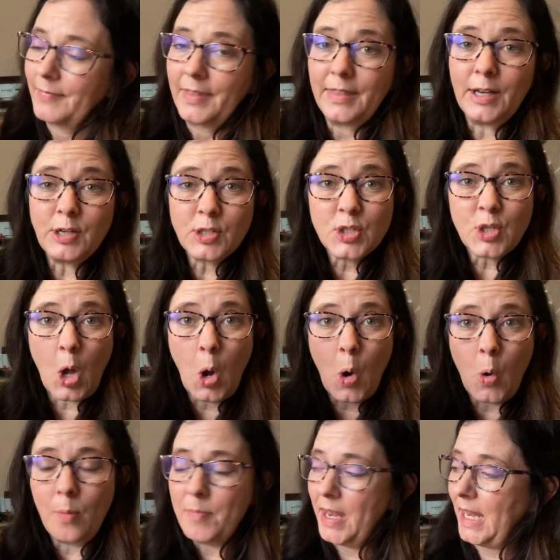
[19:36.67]
There's
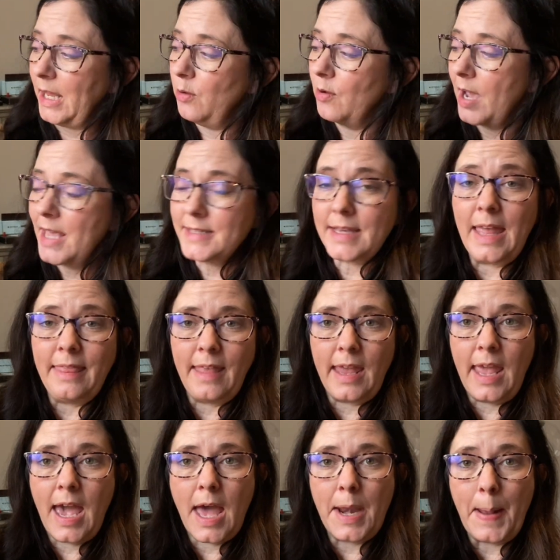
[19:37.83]
so many, you guys, and they
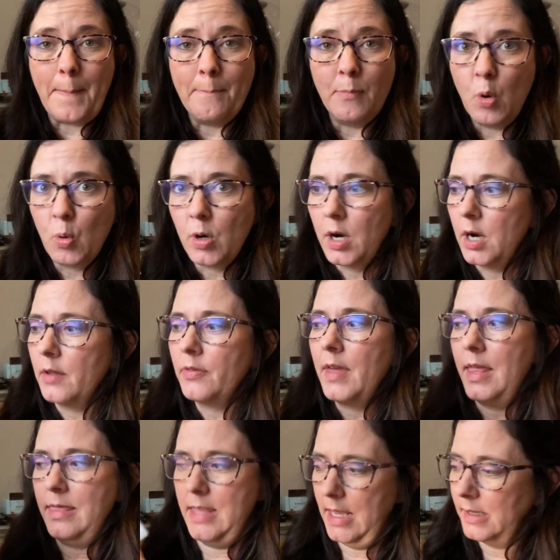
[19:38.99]
had more
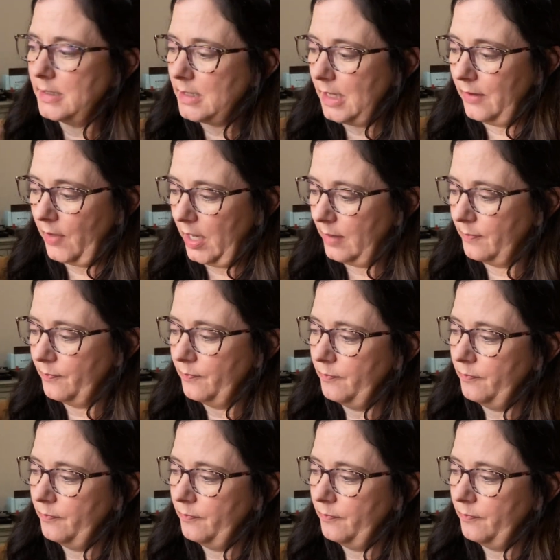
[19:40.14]
than this even.